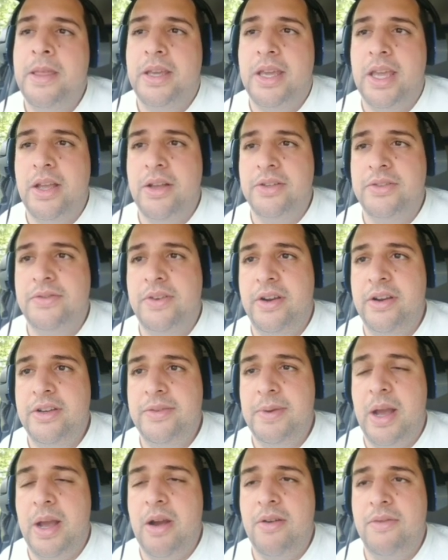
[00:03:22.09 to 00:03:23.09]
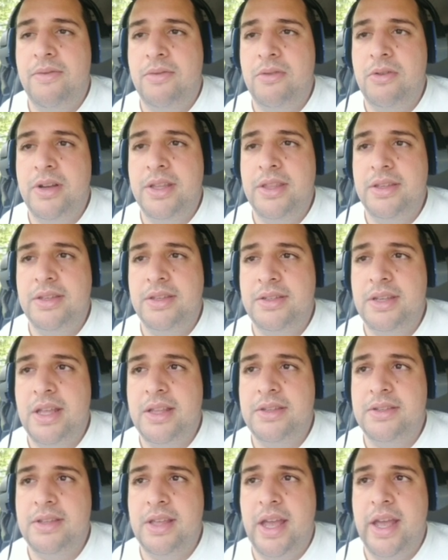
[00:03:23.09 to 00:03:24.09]
Kale is very powerful in the
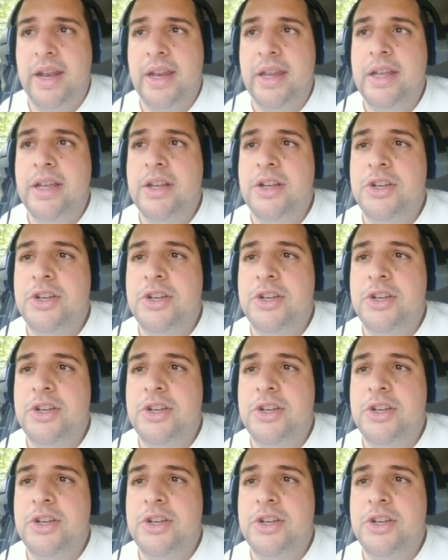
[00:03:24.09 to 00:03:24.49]
sense that